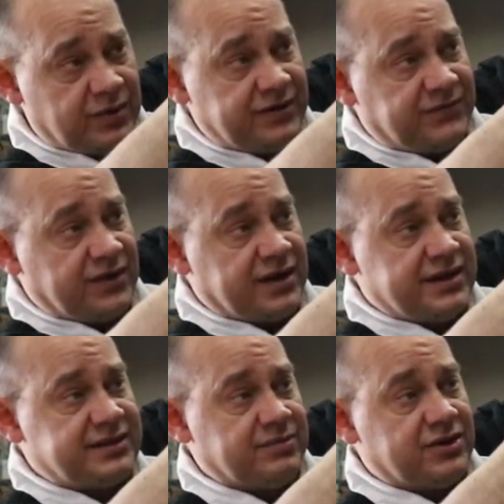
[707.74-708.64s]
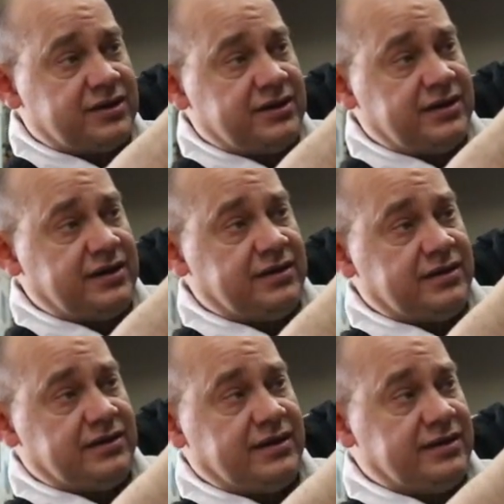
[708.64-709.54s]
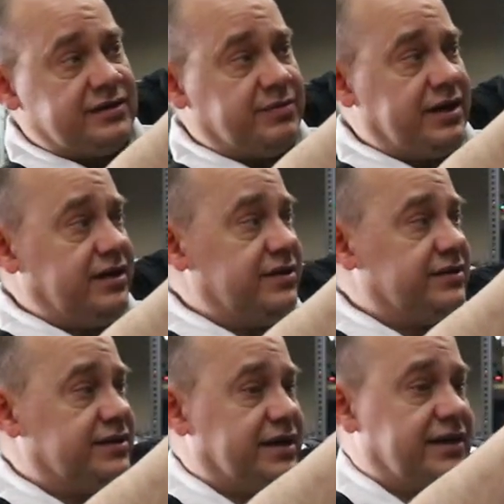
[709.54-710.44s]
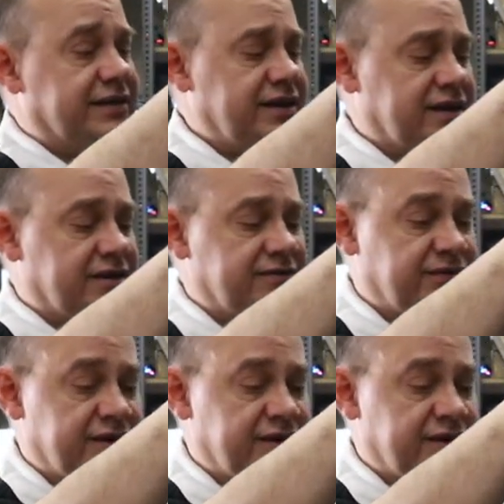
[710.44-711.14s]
one for a customer in as many years as I can think of